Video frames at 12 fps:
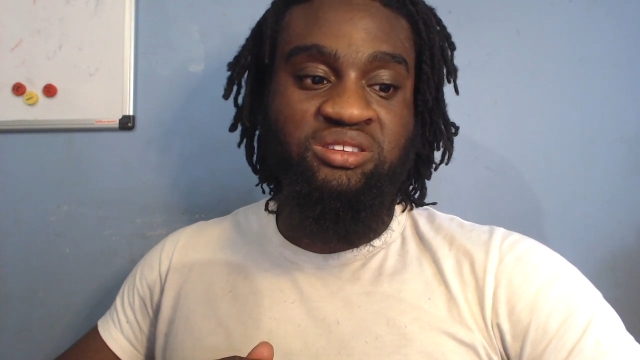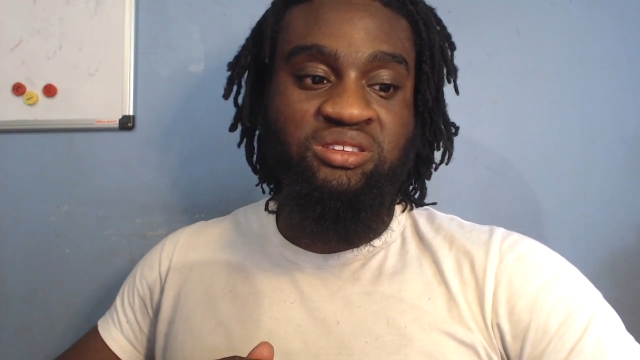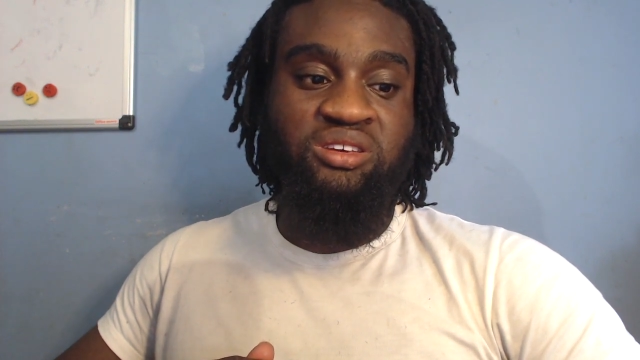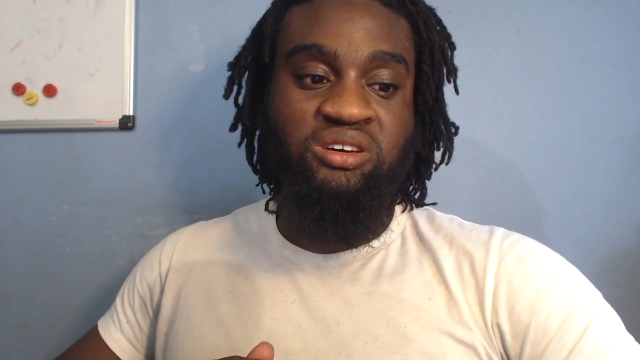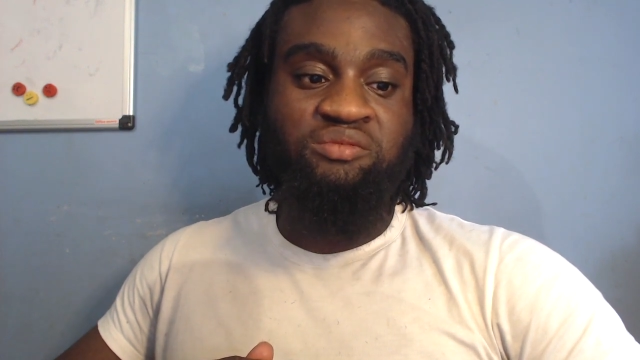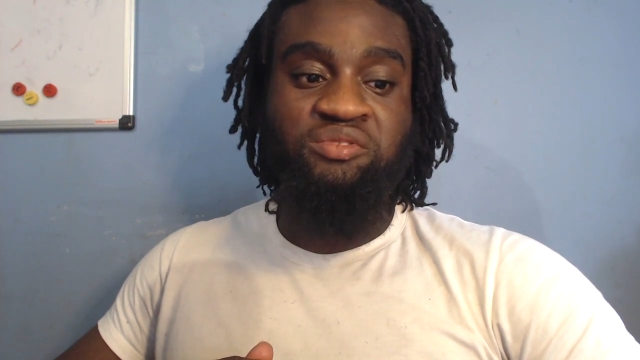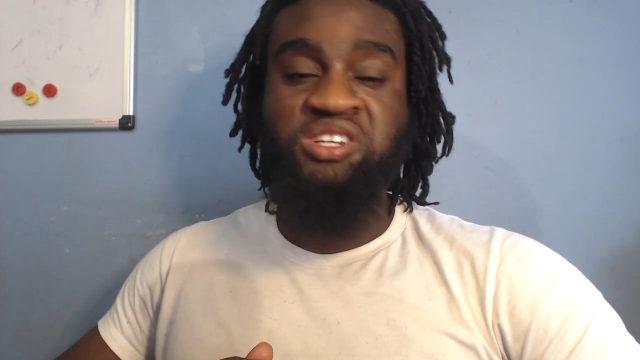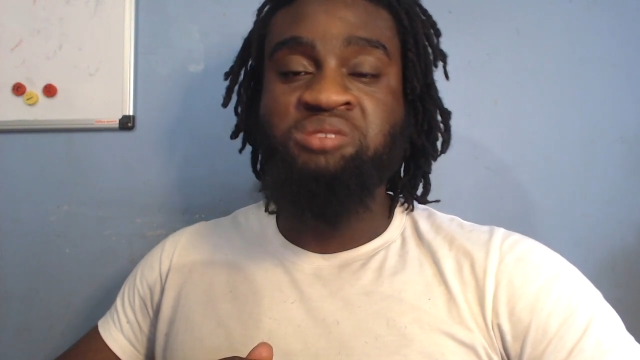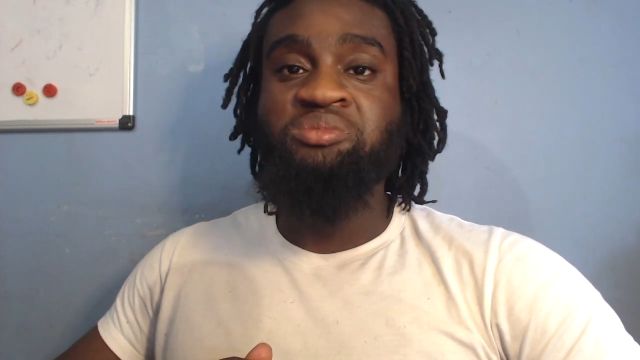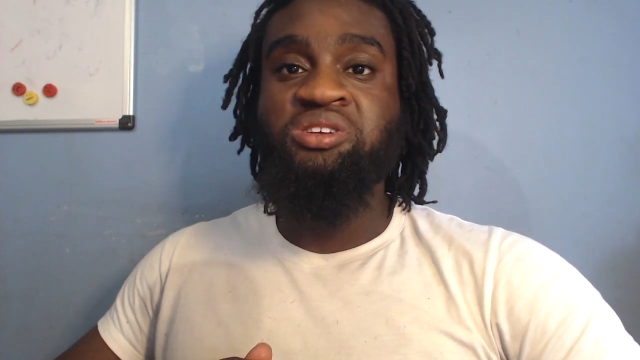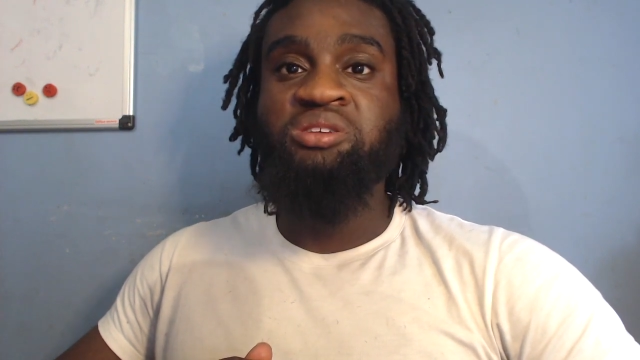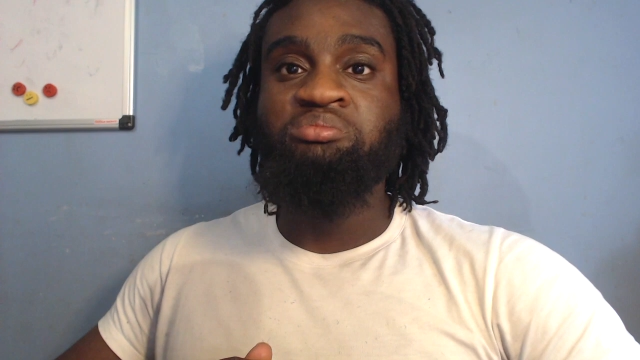the
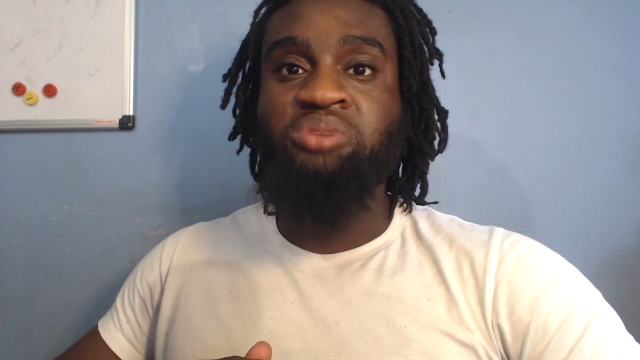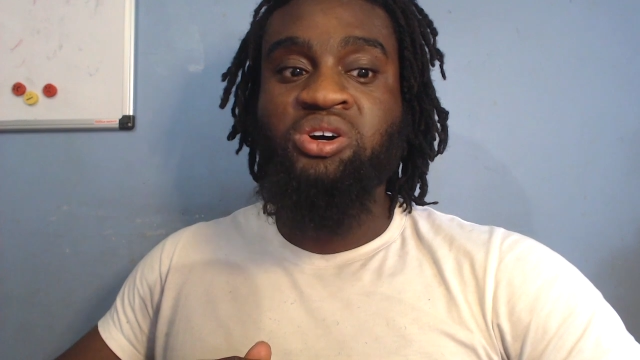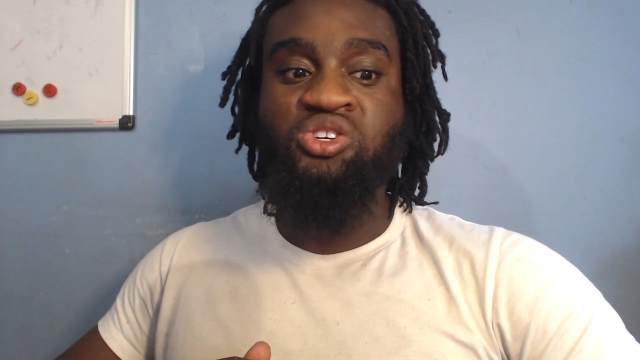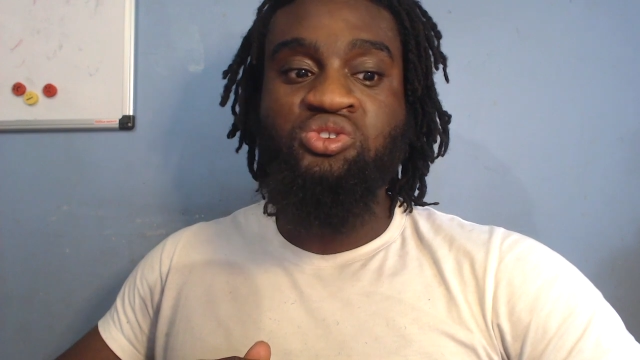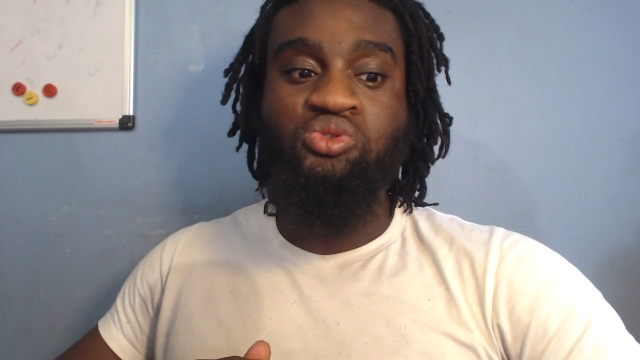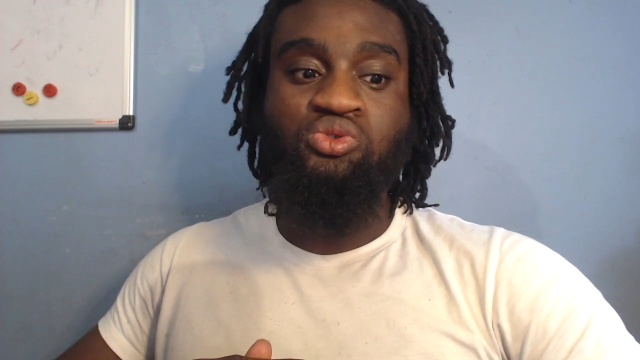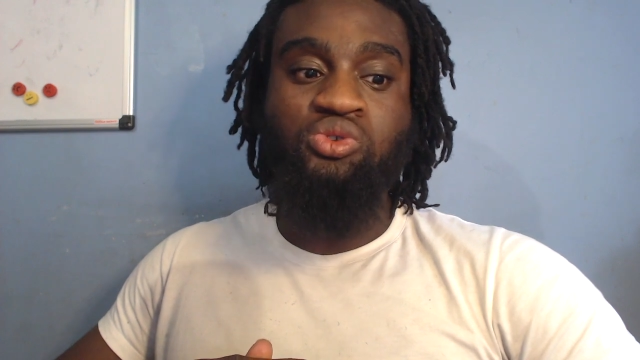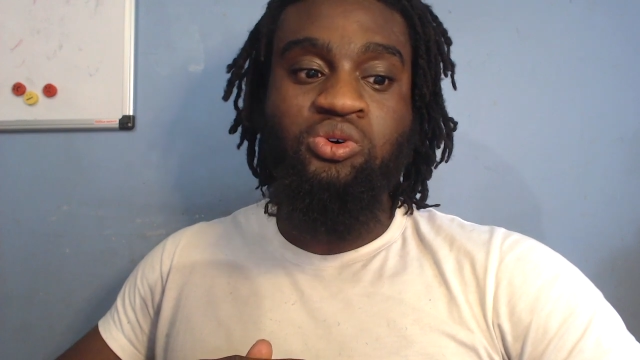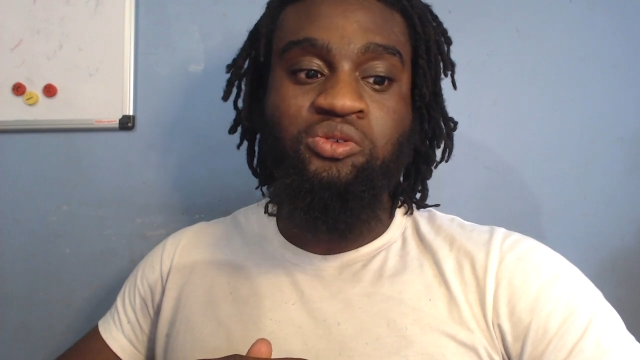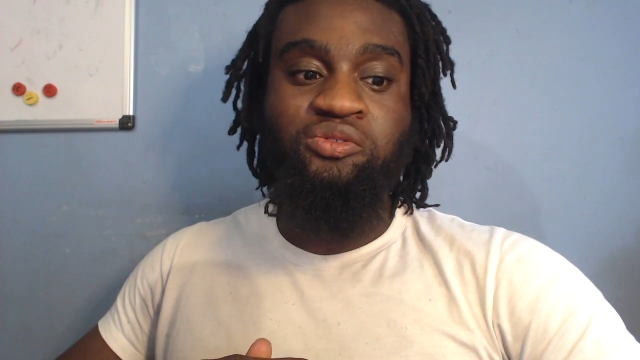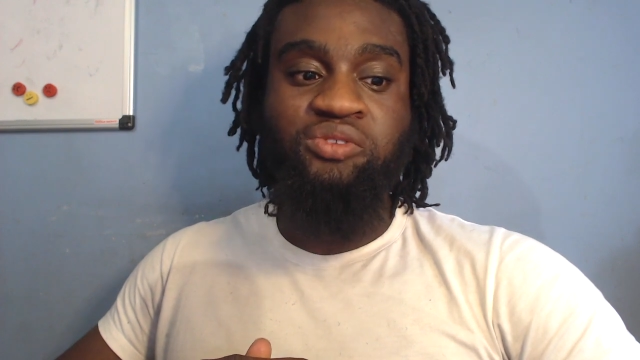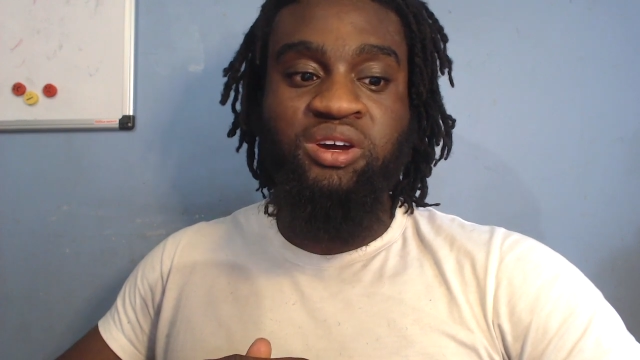investment in personal
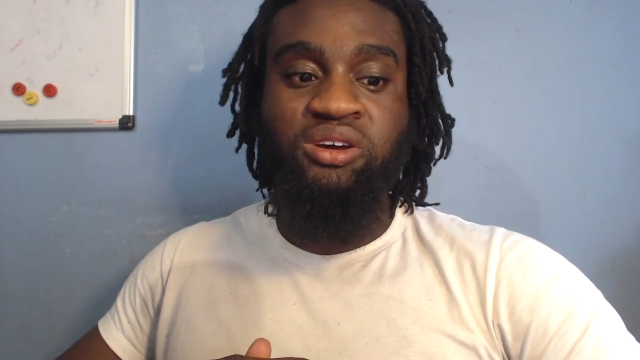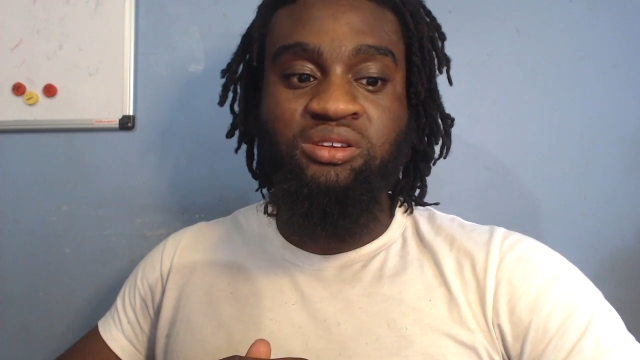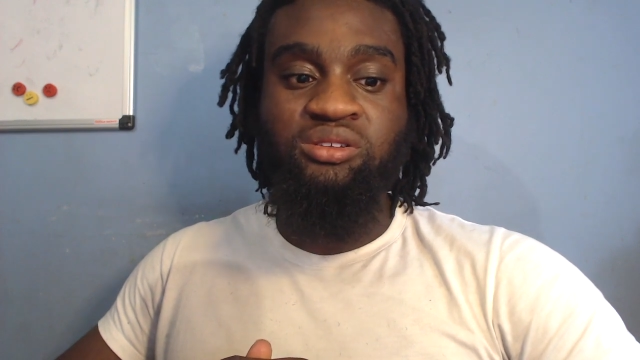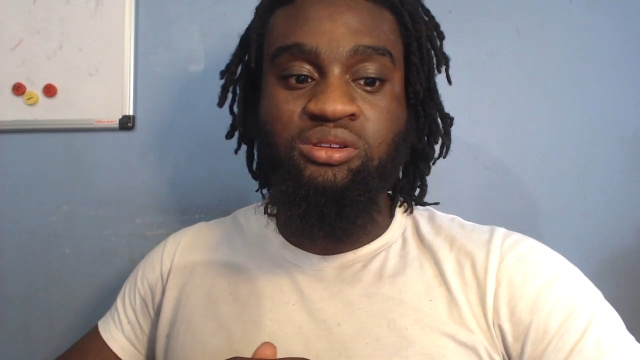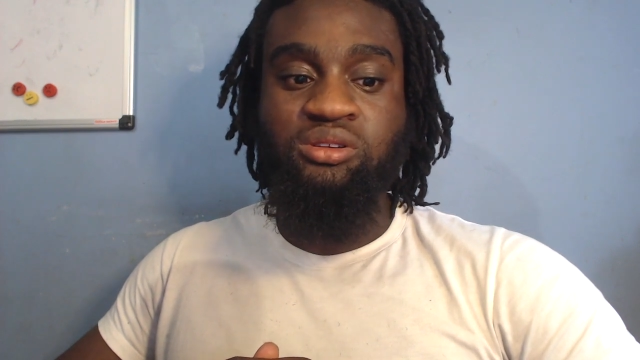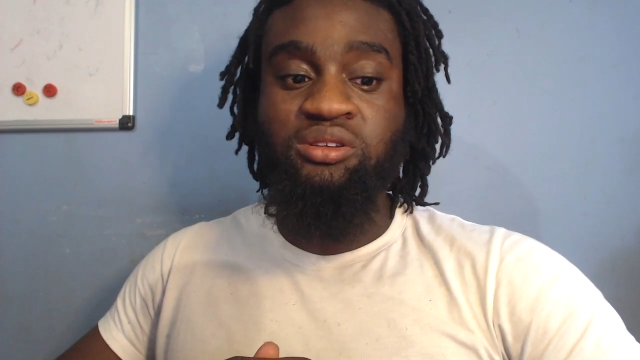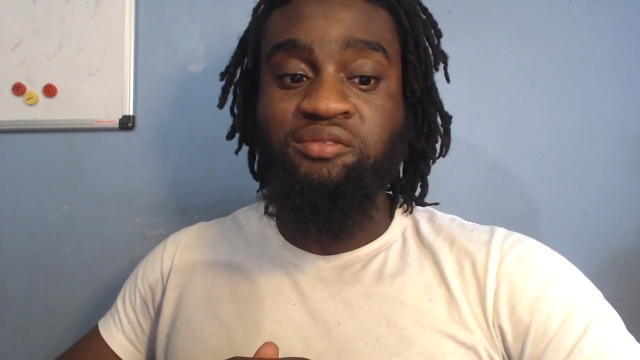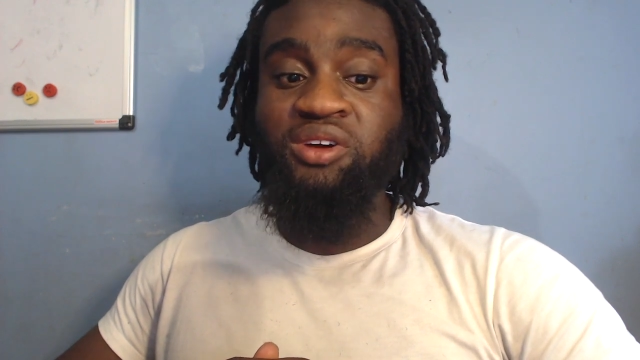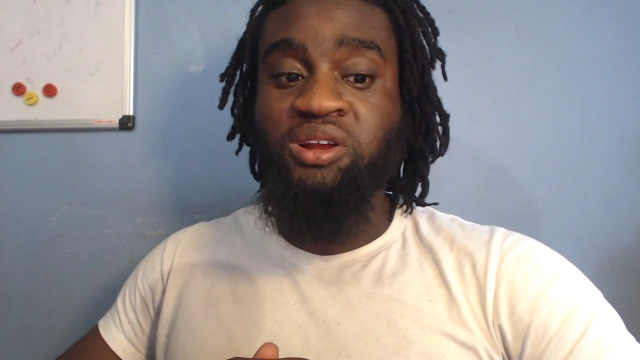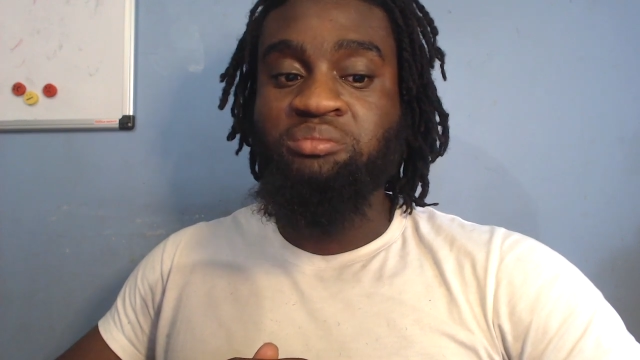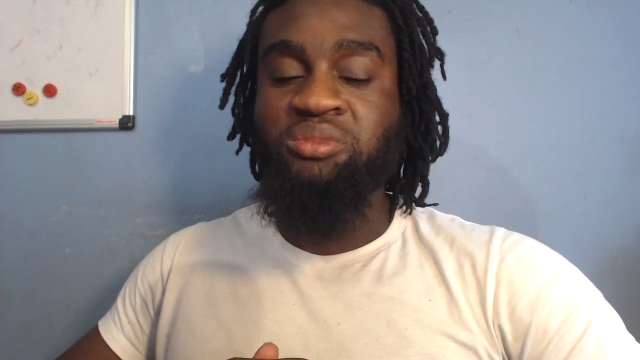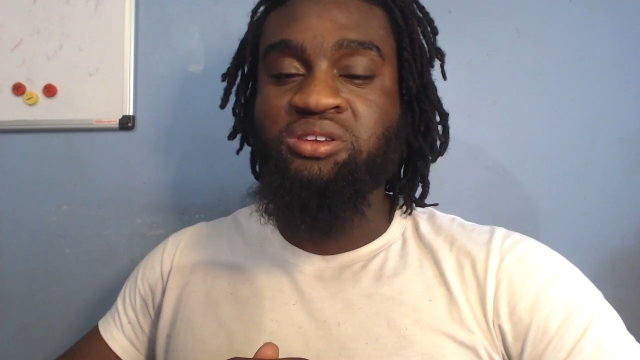growth and
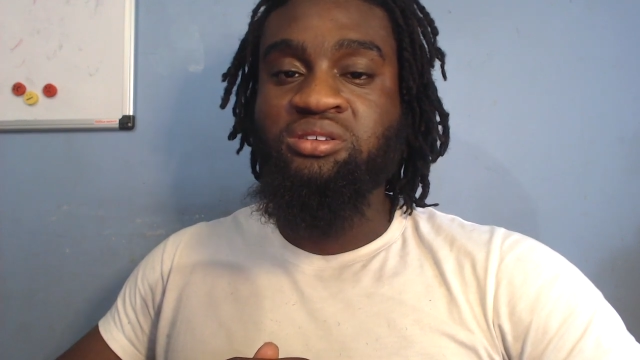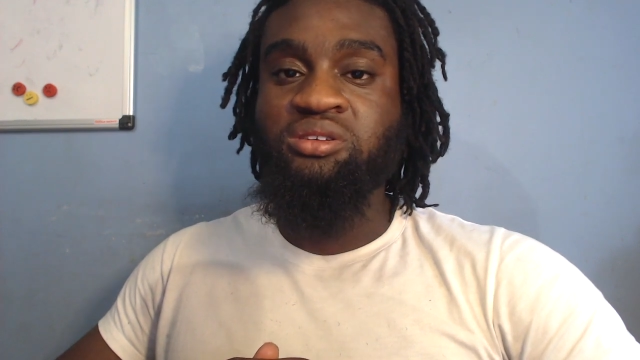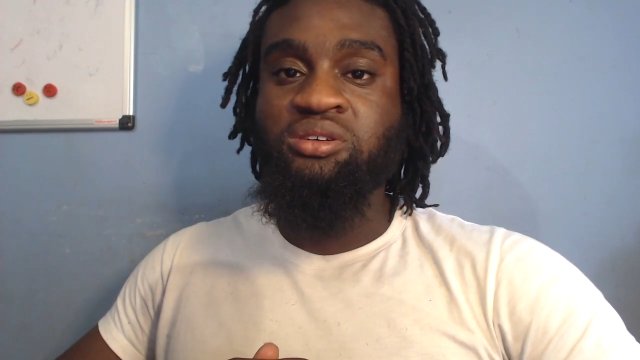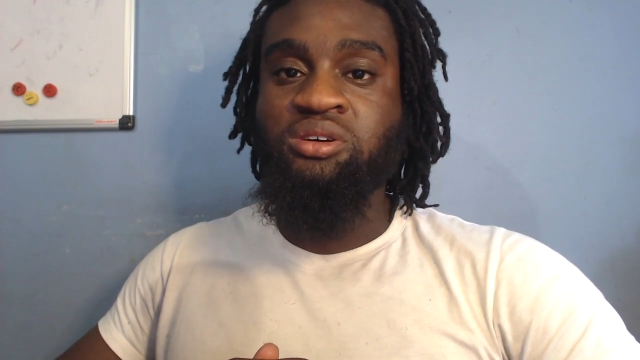development.